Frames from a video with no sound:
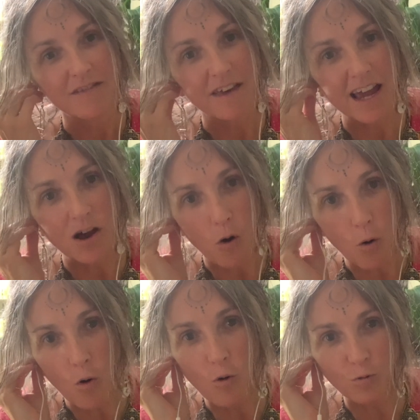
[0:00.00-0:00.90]
They
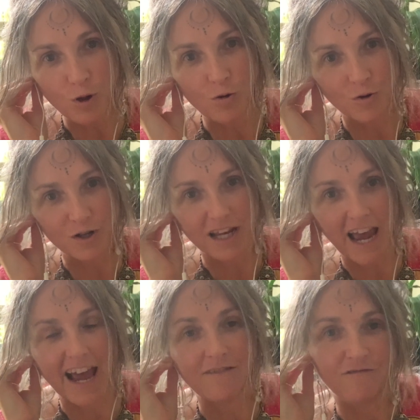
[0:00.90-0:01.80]
all looked
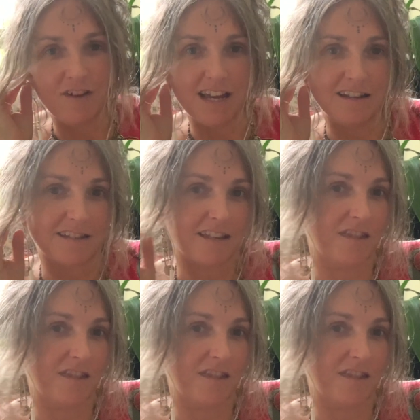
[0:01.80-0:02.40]
at Venus